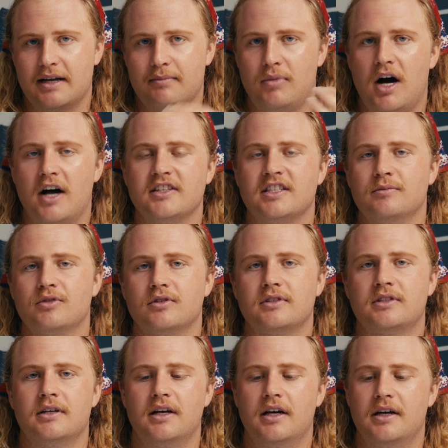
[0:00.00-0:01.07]
impossible
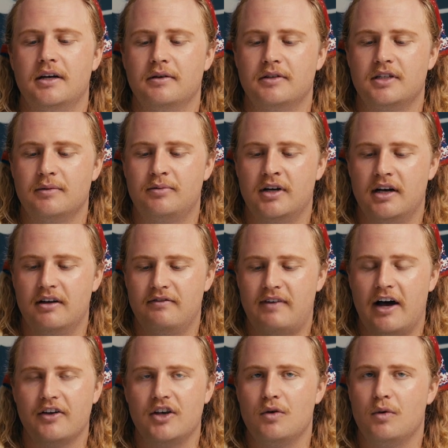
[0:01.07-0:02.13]
to put a
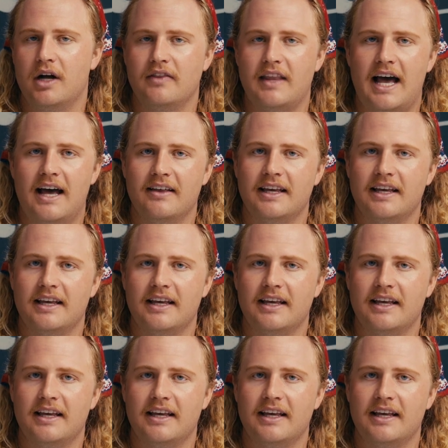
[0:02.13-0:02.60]
value on that.